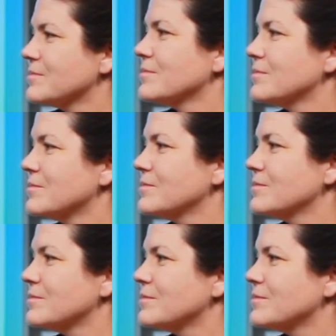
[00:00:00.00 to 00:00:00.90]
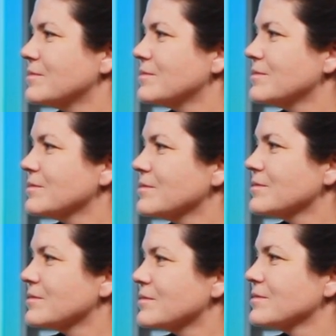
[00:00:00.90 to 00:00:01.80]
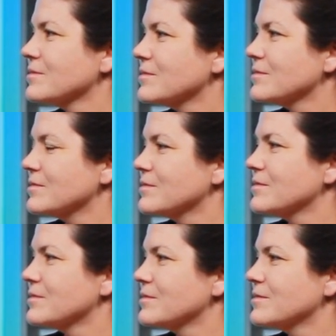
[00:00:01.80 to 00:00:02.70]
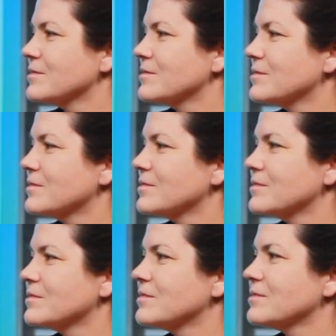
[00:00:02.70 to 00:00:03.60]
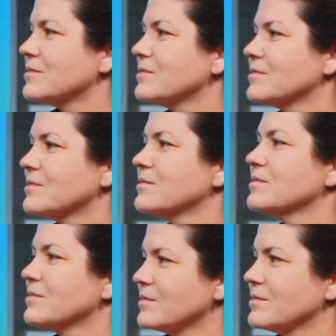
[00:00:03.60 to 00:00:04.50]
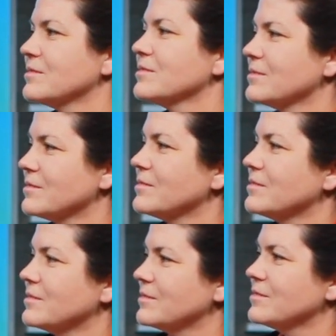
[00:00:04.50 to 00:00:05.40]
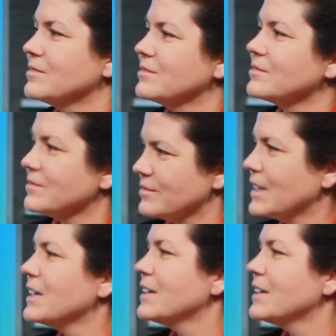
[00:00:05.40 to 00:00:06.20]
This person isn't speaking.